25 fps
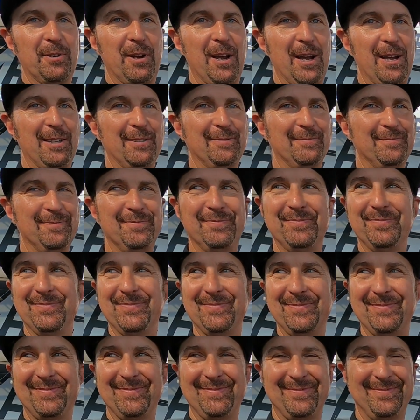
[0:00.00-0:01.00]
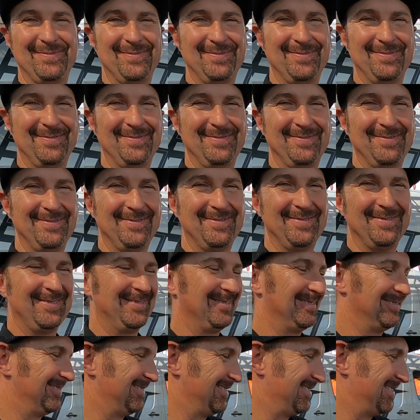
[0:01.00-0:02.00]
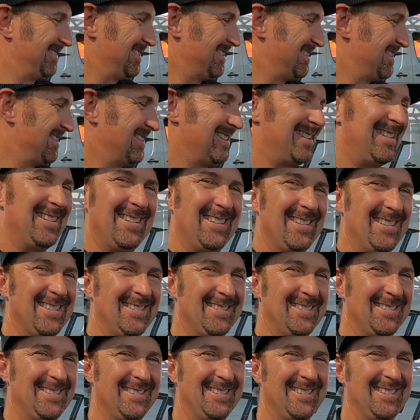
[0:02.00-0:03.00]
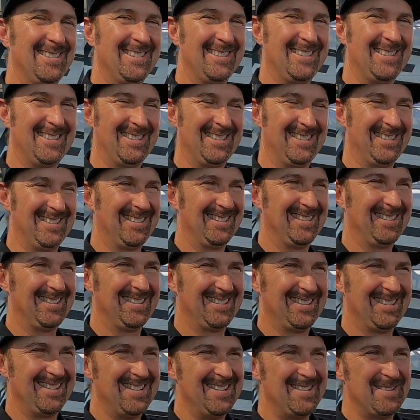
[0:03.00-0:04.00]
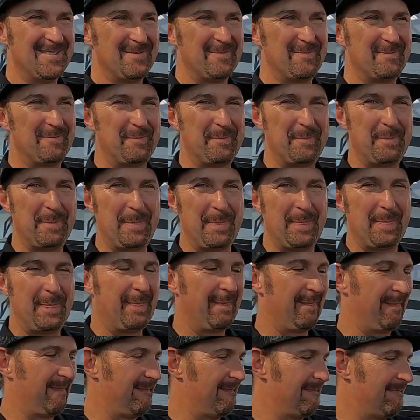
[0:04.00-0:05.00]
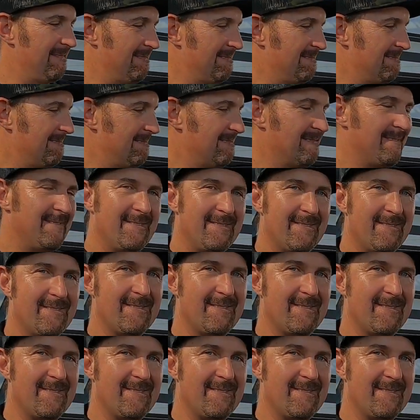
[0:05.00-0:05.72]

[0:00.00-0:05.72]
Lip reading: Yeah, you got to keep some secrets. You got to smash some pumpkins at the drag strip, huh? Last question, the billet block. Somebody's going to